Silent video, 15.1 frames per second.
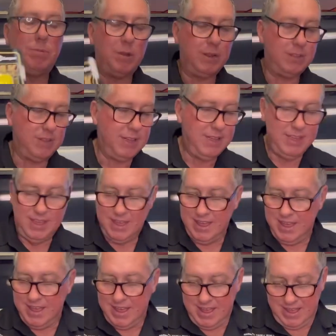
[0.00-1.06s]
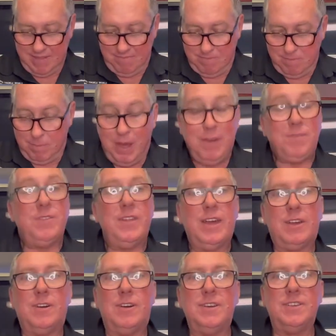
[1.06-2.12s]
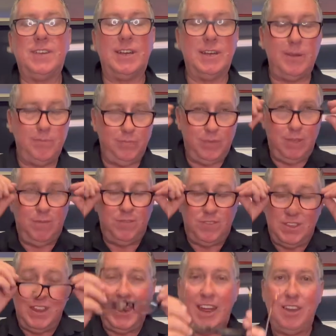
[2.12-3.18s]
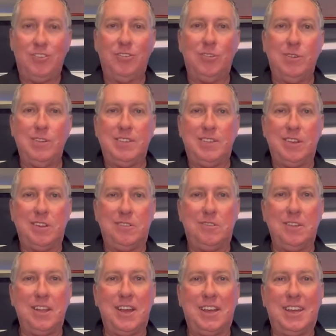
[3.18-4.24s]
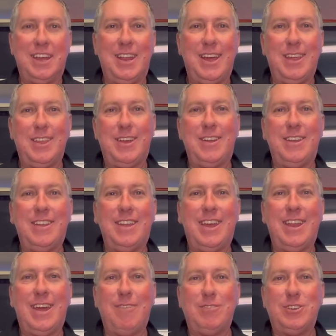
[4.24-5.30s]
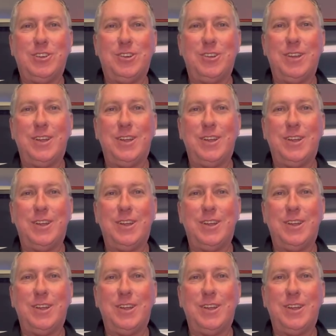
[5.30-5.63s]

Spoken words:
product. Apart from that, guys, you've seen how to do it, so good luck. Get out there and have a shot.